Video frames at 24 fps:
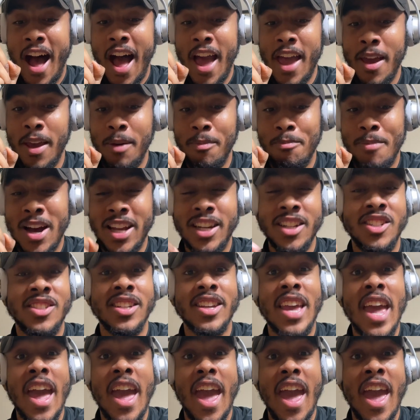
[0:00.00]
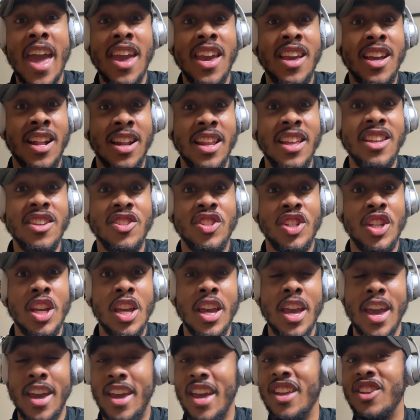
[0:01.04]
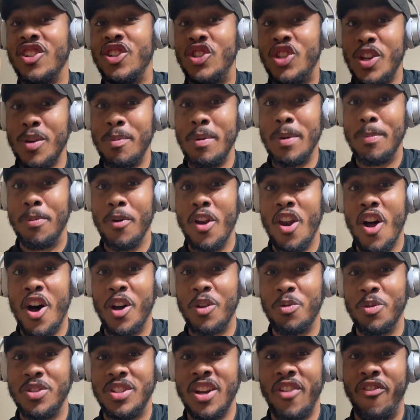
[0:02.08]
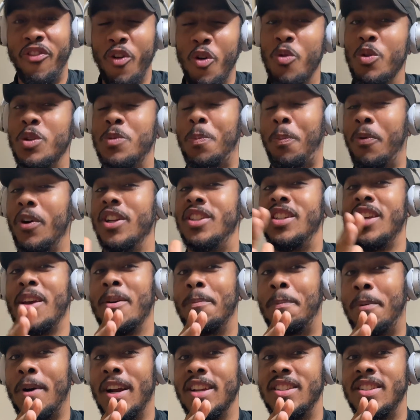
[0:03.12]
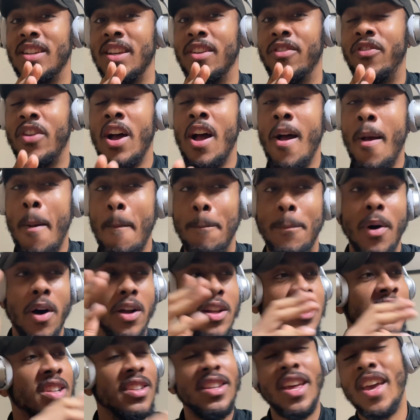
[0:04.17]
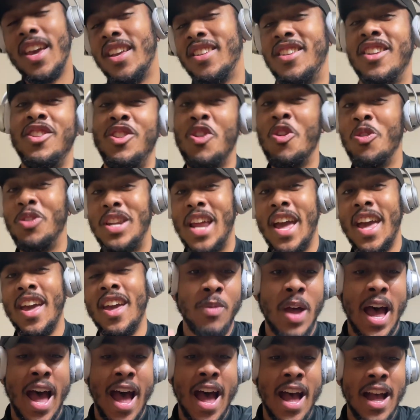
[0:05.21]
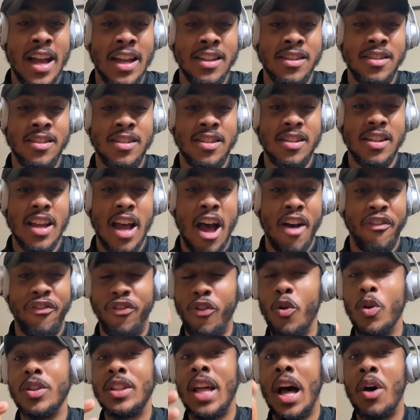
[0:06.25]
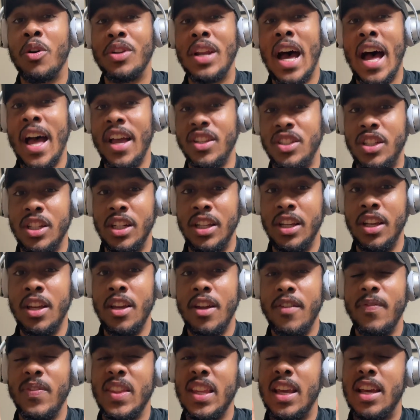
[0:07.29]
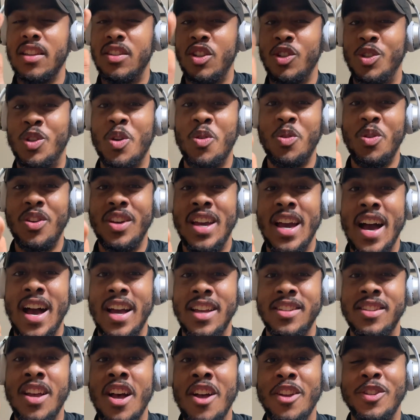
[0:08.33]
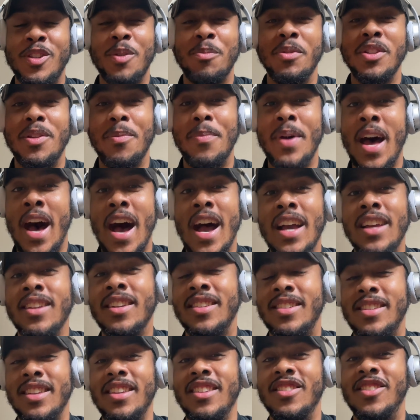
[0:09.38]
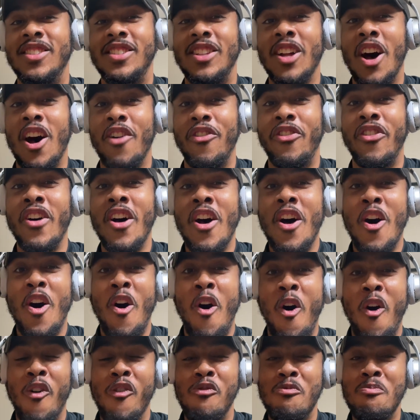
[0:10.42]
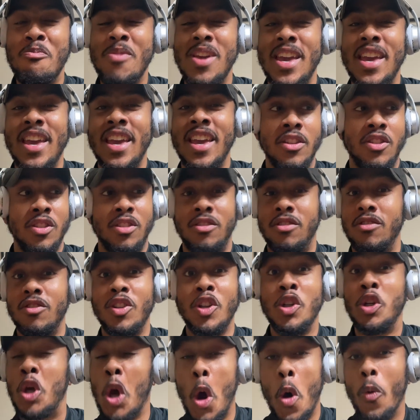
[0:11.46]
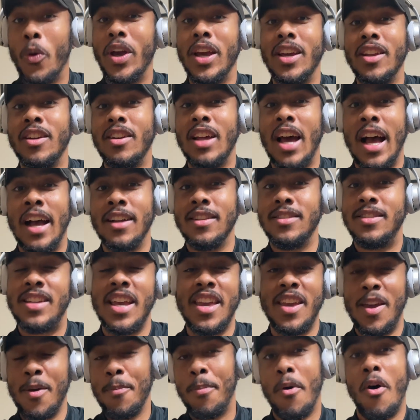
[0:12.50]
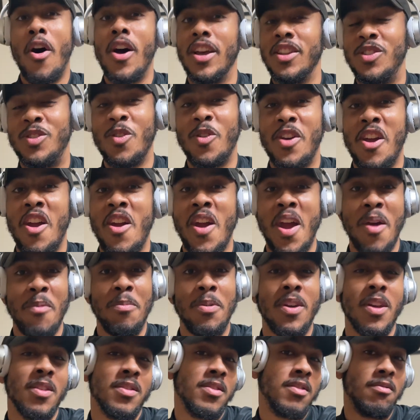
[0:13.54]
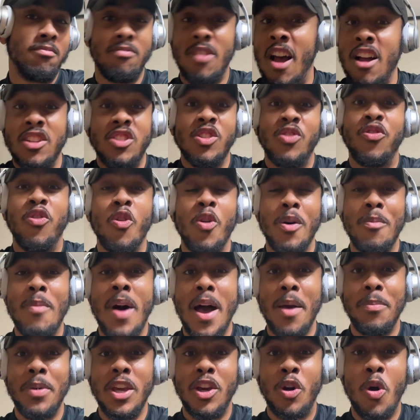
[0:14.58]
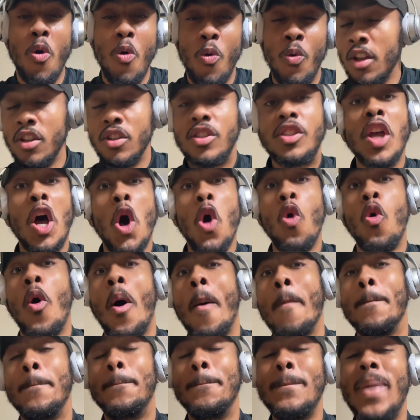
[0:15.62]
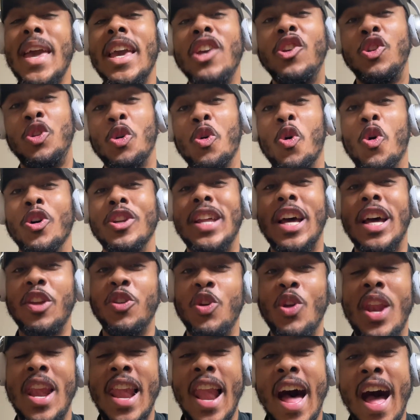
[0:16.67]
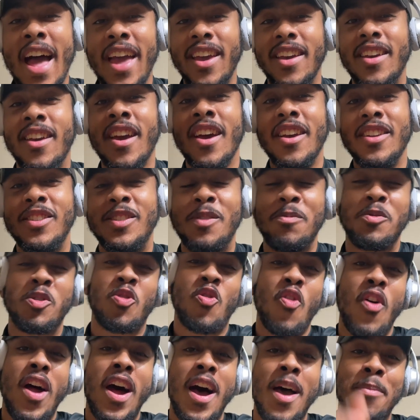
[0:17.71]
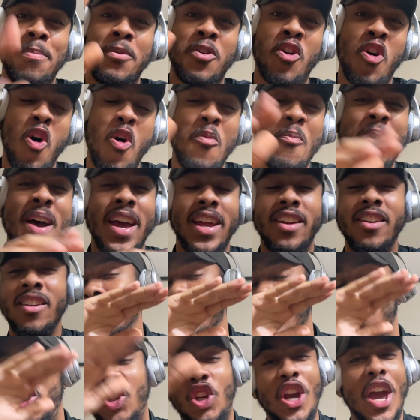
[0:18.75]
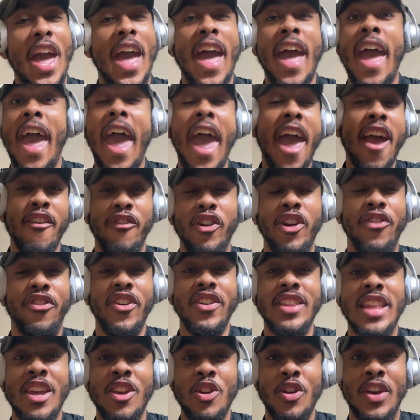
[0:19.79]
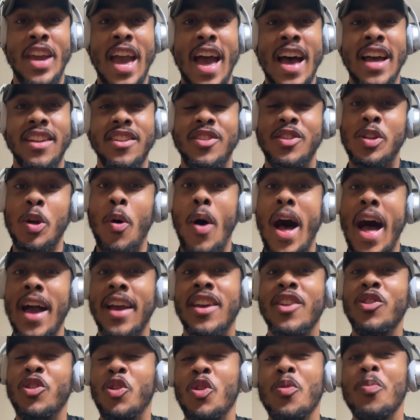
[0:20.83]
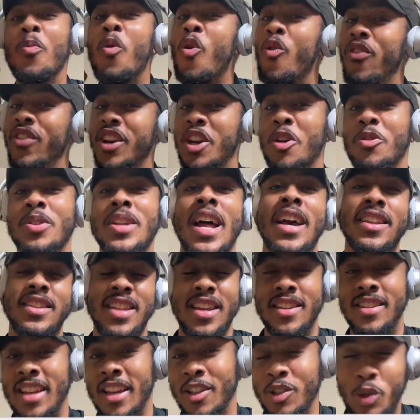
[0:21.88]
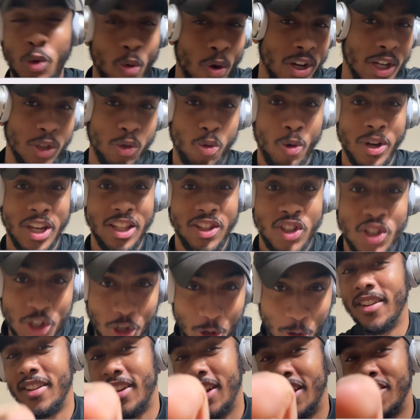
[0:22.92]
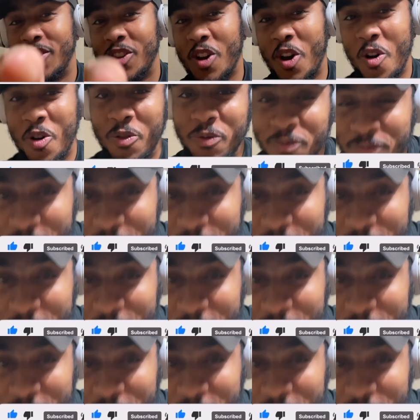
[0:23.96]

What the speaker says: I managed to get a clean sheet against Jimmy Bullard, which I thought was pretty impressive. But today is a new day, and I thought that I would actually get to show you guys some of the behind the scenes stuff of me just going and taking part in Soccer AM, because I just thought it might be cool. So make sure that you like, subscribe, comment, share everything that you can so I can do more videos like this in 2022. Let's go.